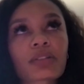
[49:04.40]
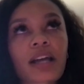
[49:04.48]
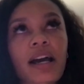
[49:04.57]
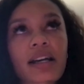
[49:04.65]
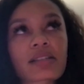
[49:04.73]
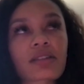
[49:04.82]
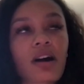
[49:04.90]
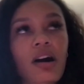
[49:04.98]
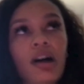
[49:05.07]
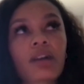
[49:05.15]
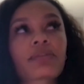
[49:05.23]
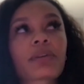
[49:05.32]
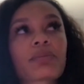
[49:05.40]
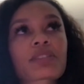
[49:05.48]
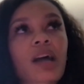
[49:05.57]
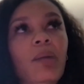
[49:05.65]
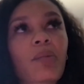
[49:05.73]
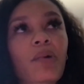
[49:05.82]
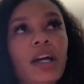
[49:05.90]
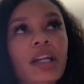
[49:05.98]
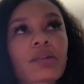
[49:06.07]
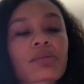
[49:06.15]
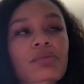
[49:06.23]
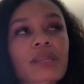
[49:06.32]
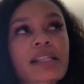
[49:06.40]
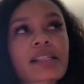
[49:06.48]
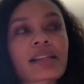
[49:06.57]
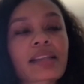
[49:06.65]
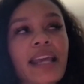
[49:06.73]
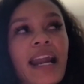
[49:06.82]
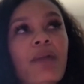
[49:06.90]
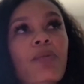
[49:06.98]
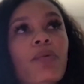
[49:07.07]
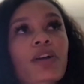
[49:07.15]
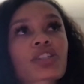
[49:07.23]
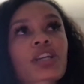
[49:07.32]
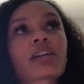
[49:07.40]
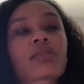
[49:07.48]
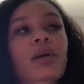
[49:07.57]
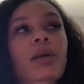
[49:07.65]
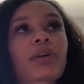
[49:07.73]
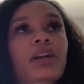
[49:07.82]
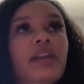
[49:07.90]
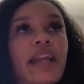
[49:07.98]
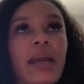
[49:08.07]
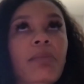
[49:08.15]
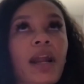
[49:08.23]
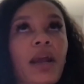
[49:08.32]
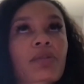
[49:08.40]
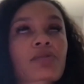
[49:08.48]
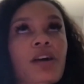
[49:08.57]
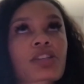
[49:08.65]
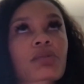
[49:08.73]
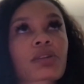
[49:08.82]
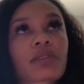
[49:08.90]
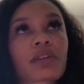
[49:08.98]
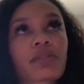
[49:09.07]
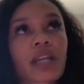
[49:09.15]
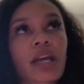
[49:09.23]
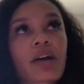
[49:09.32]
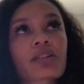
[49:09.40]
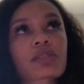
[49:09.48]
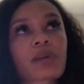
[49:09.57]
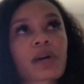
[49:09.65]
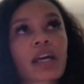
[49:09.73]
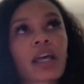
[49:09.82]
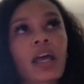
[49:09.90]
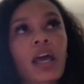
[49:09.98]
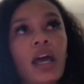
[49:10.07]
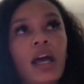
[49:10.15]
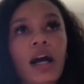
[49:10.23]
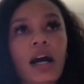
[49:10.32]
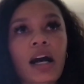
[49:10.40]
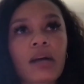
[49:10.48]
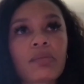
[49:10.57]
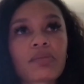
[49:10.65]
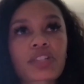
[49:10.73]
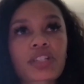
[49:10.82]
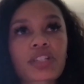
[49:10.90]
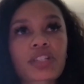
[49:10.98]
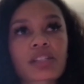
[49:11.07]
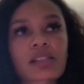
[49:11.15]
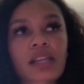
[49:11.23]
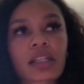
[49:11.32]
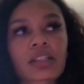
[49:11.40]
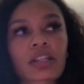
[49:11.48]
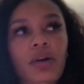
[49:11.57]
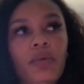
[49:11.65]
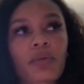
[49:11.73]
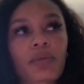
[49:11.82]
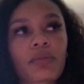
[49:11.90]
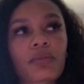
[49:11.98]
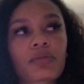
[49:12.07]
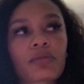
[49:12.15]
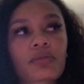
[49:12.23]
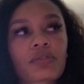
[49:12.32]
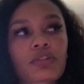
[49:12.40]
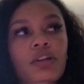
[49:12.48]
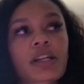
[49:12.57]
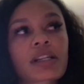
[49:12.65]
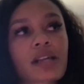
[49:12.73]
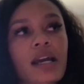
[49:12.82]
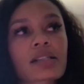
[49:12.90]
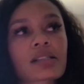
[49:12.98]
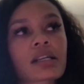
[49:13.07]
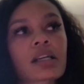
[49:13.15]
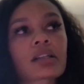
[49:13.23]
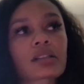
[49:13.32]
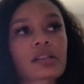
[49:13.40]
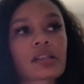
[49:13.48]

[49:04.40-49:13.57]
that I saw from someone recently, and I wish I could remember her name, but I was watching one of her videos. But she said it's like, you know, criticizing